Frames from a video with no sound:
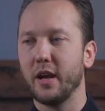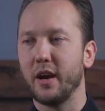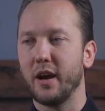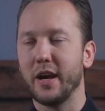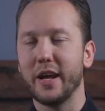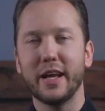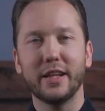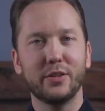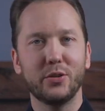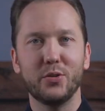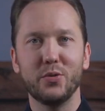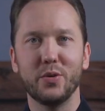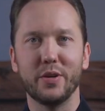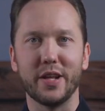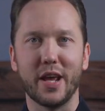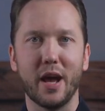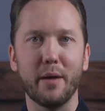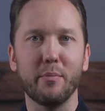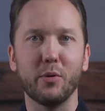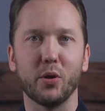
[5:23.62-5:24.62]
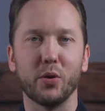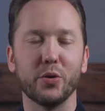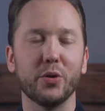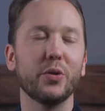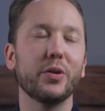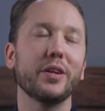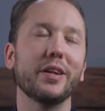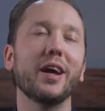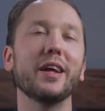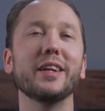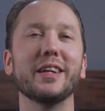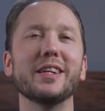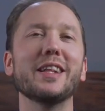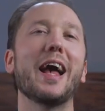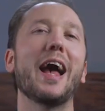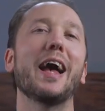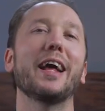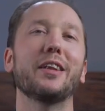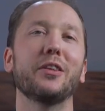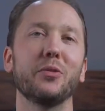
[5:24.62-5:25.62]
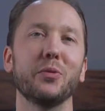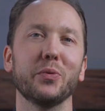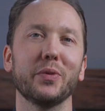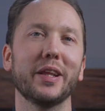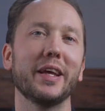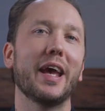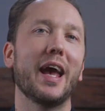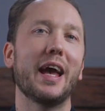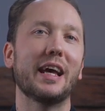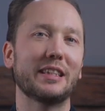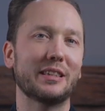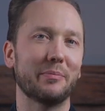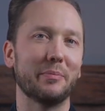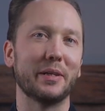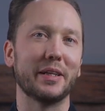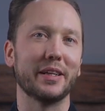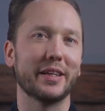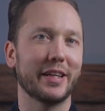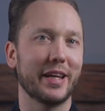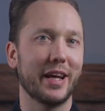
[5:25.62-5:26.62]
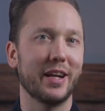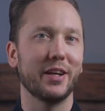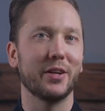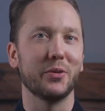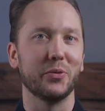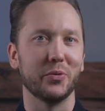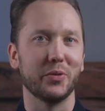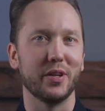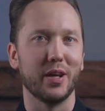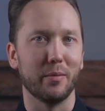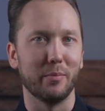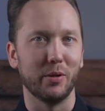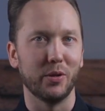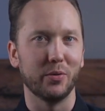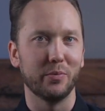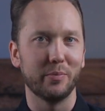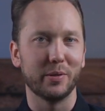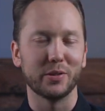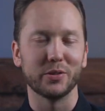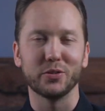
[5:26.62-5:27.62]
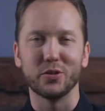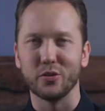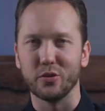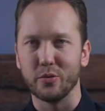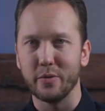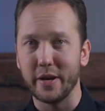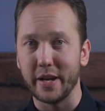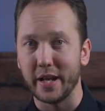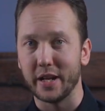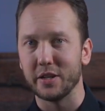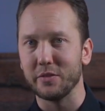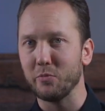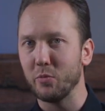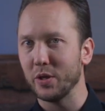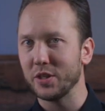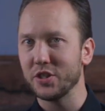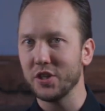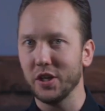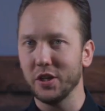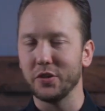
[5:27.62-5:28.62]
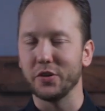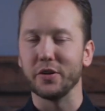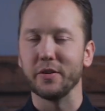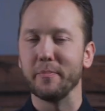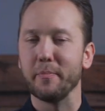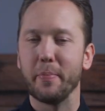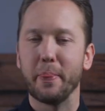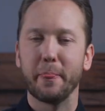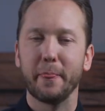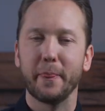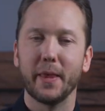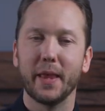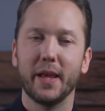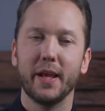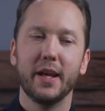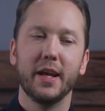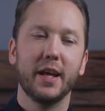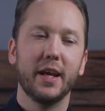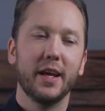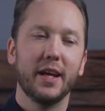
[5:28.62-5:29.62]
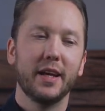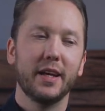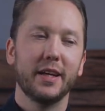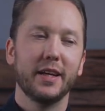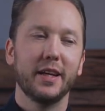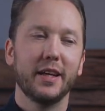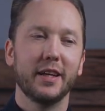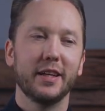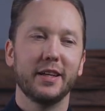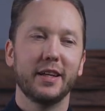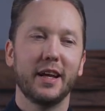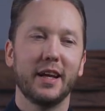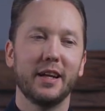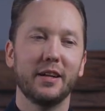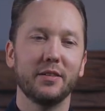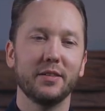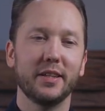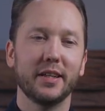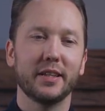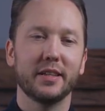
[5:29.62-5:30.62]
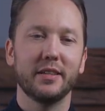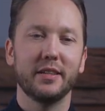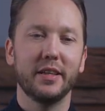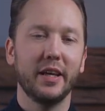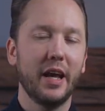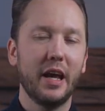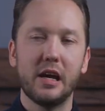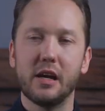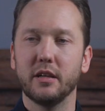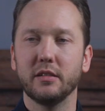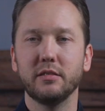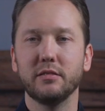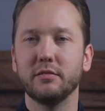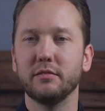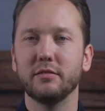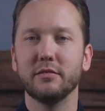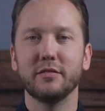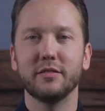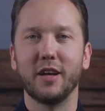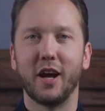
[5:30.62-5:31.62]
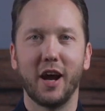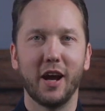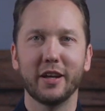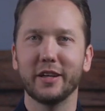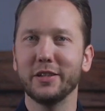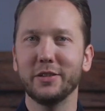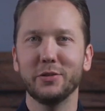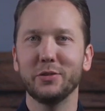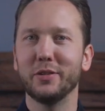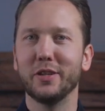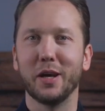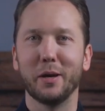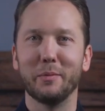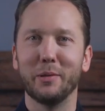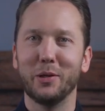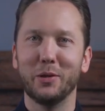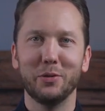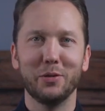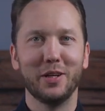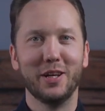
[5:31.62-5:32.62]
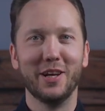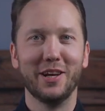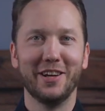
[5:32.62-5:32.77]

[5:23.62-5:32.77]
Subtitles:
I had to do a Diablo. No, I didn't have to. They asked me, can I do a Diablo? Because they already had one juggler. And I'm like, yeah, I can do Diablo.